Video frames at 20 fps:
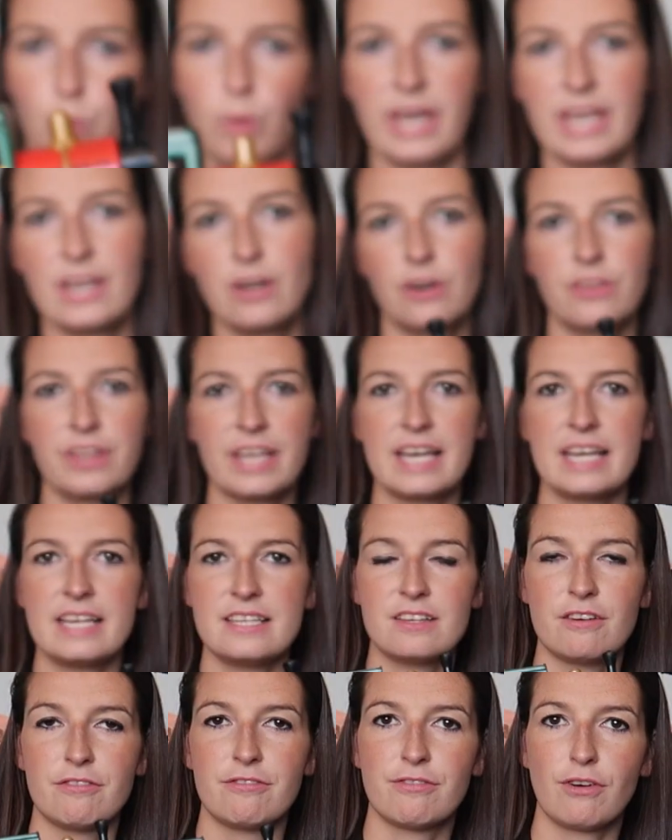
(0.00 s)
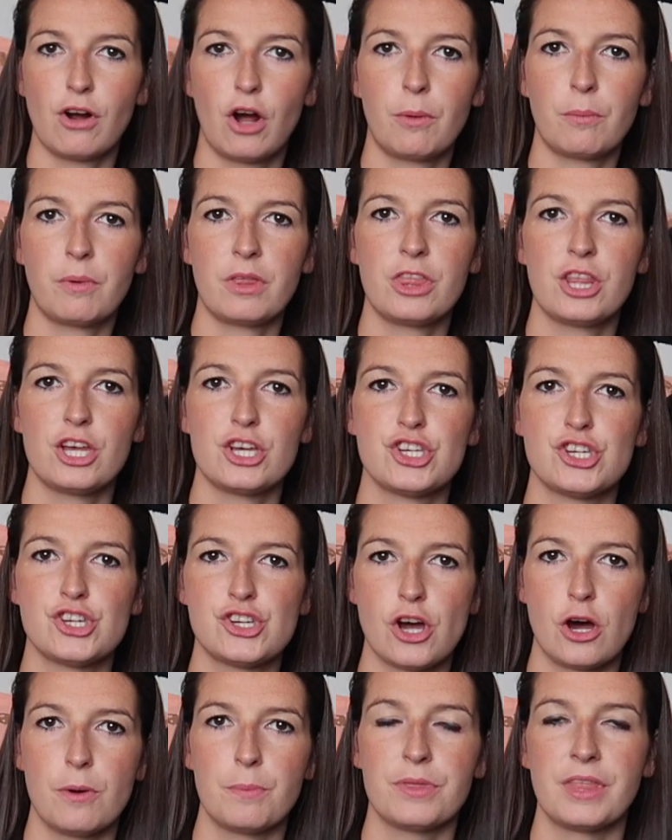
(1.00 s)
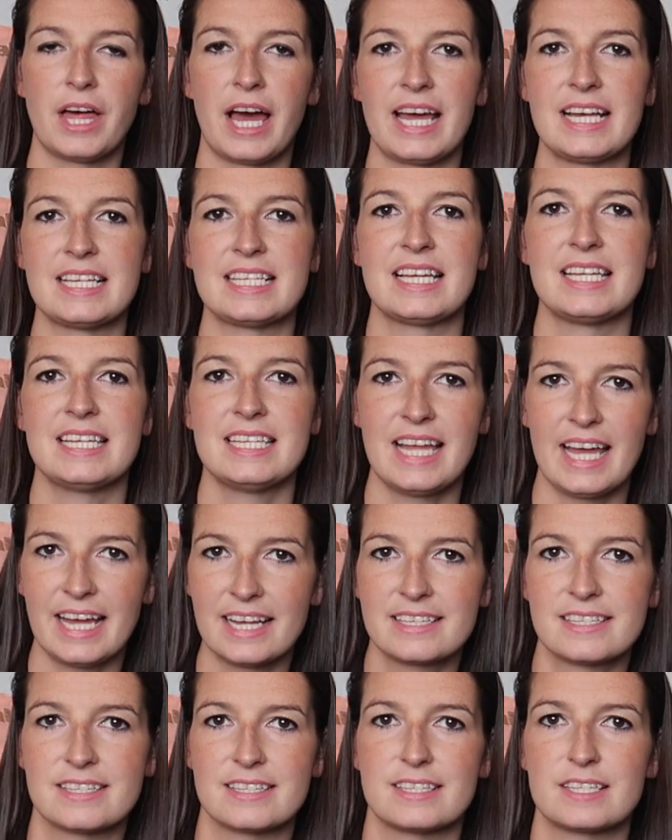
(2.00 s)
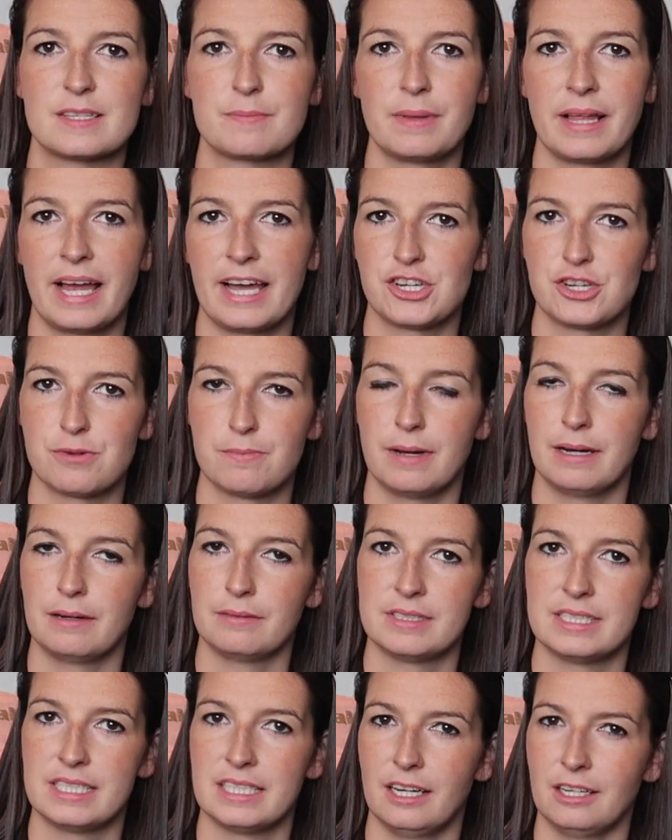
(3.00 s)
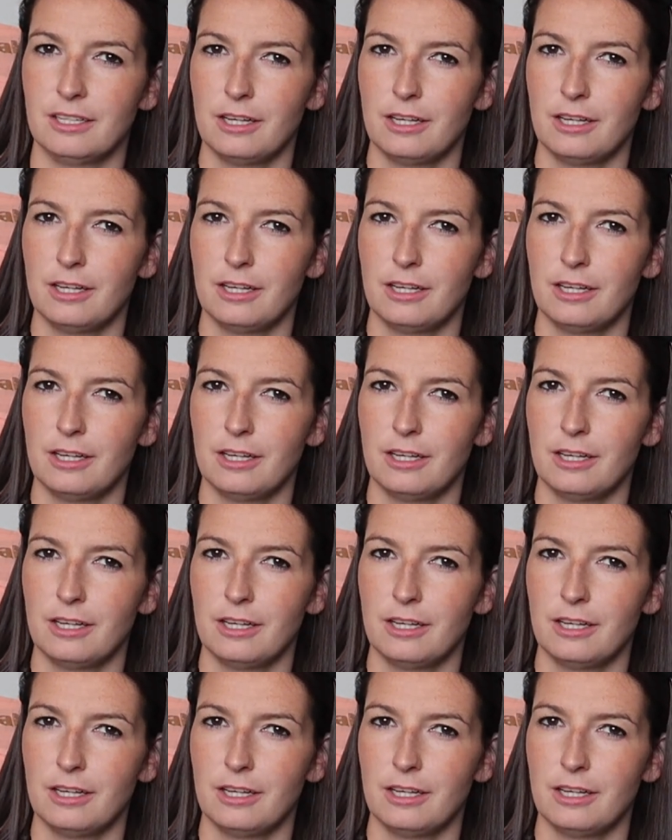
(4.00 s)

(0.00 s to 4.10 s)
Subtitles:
We got these from the shop that is next to Splash Mountain.